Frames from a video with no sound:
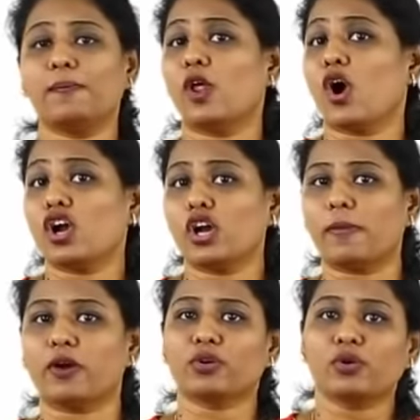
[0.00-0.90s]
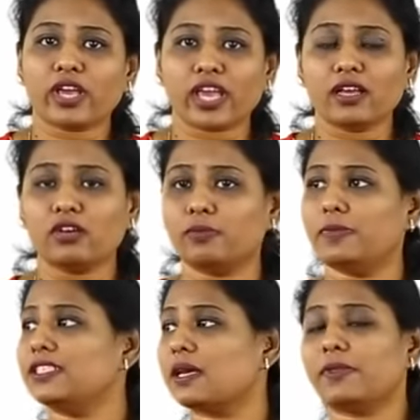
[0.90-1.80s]
a blog about cooking,
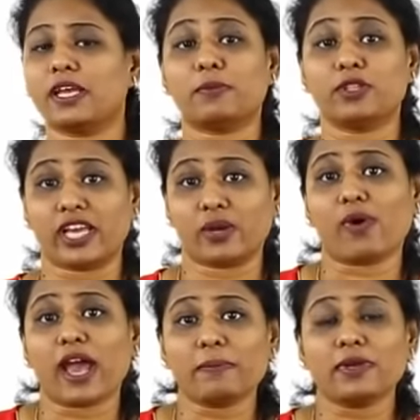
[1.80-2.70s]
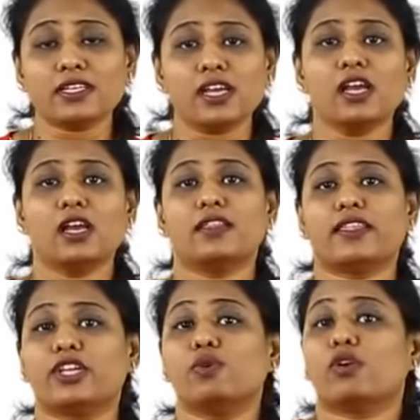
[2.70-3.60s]
could be something about the environment
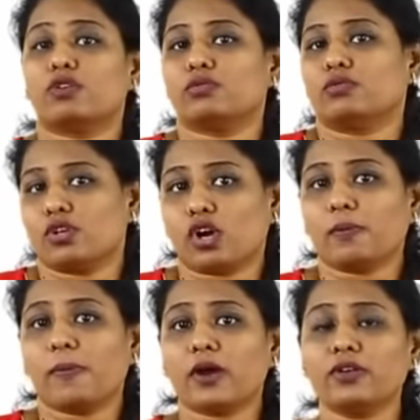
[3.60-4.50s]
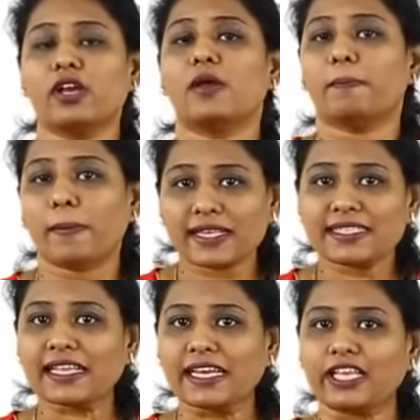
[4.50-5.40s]
that you want to talk about,
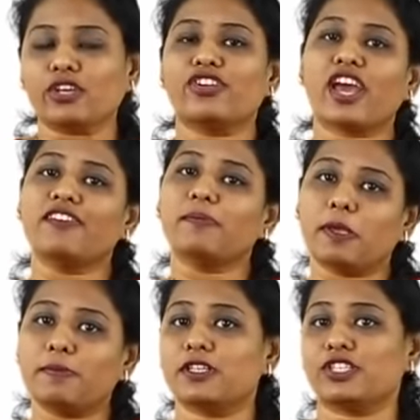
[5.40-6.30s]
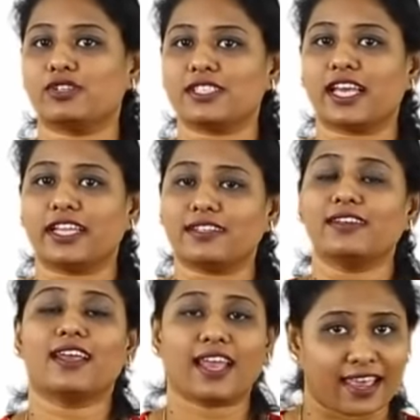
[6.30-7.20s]
Basically, you're driving people to your site,
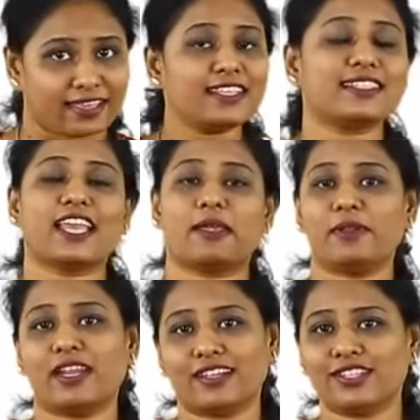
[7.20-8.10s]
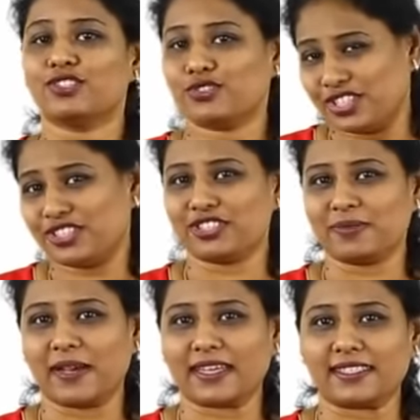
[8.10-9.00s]
and this can be done through
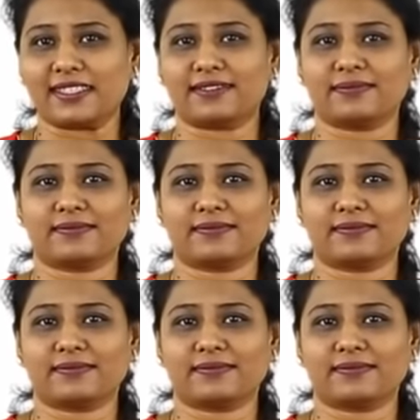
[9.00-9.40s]
digital marketing.